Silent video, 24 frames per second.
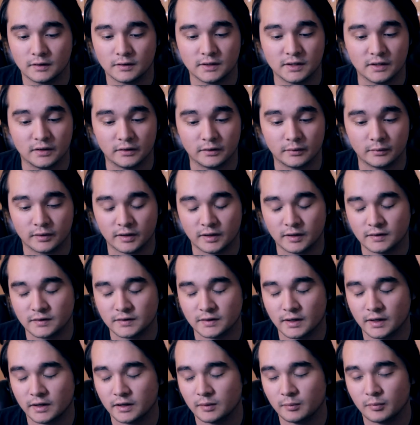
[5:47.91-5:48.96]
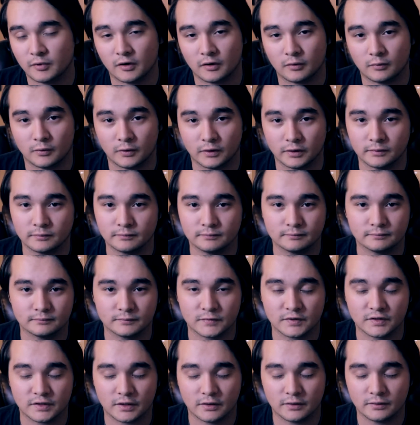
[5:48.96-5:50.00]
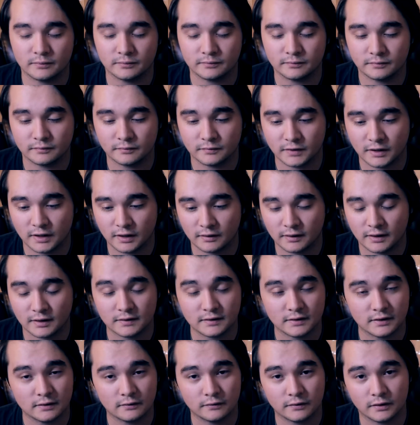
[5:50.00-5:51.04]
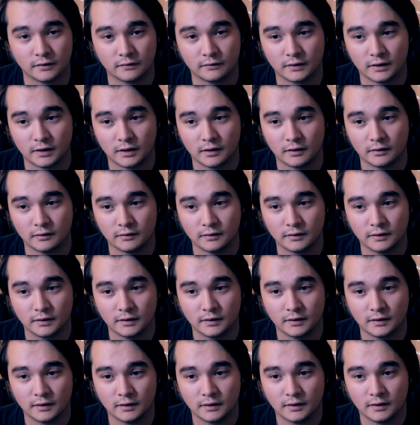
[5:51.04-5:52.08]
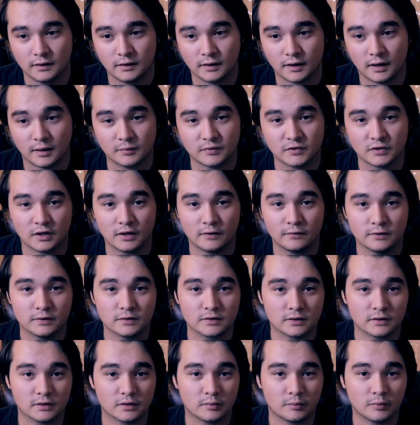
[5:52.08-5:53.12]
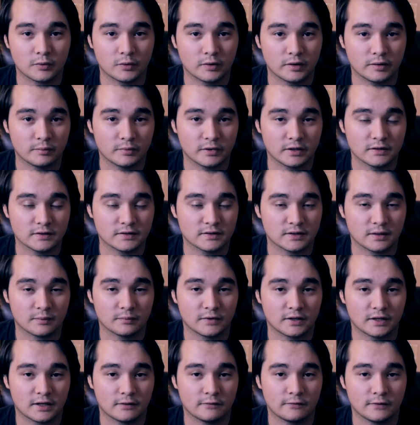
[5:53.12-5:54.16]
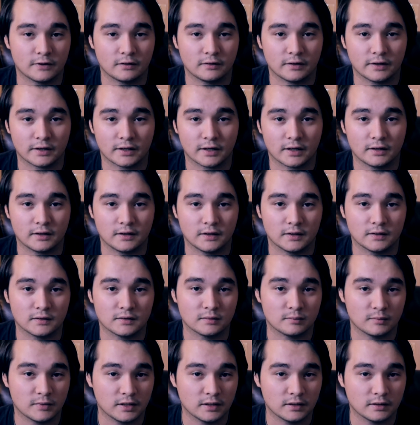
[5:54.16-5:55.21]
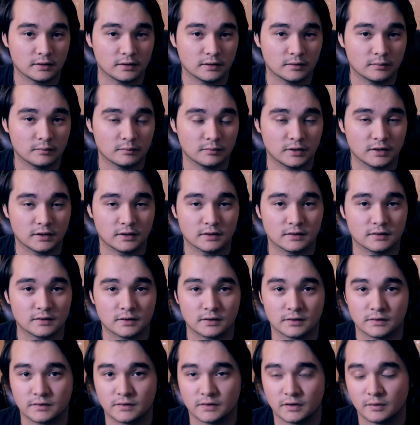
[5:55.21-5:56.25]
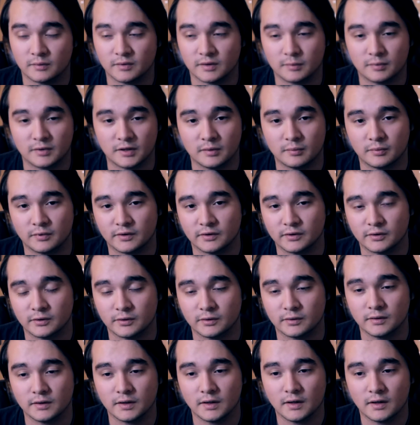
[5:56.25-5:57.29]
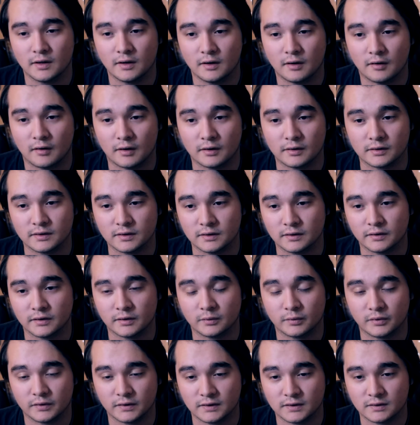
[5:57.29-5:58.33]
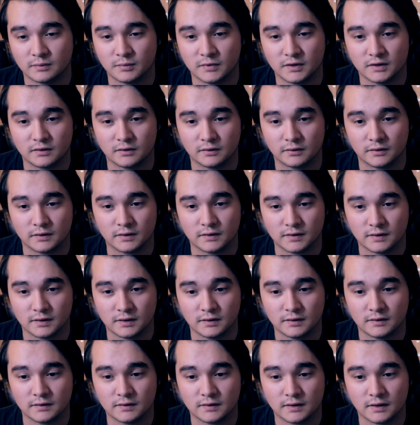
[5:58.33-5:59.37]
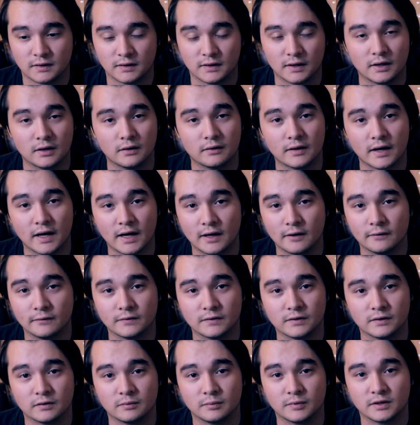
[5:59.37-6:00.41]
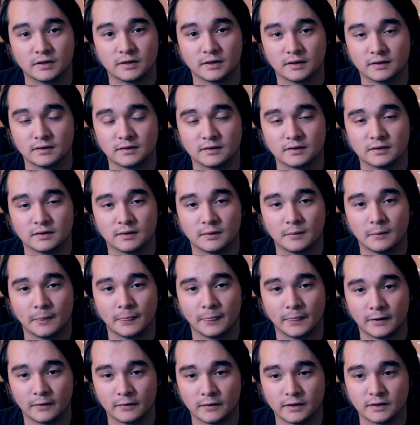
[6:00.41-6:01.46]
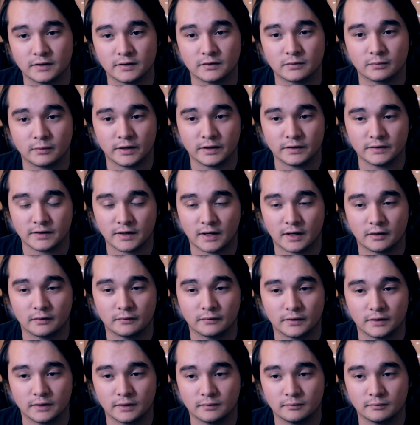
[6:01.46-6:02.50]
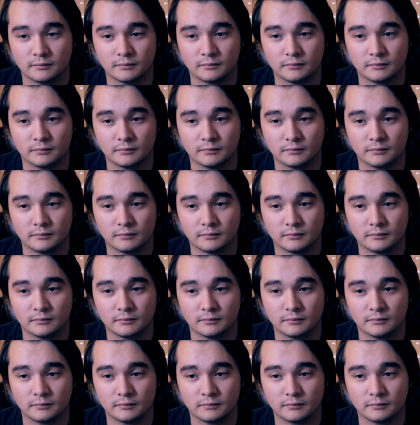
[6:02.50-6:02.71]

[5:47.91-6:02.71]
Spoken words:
Dealing with Anxiety Part 1. So yeah, that's it for the video. I'm sorry if it was a little boring, but it's something I felt like I needed to make because there's so many people who are dealing with this mental disease and they don't have to because there is ways out of it.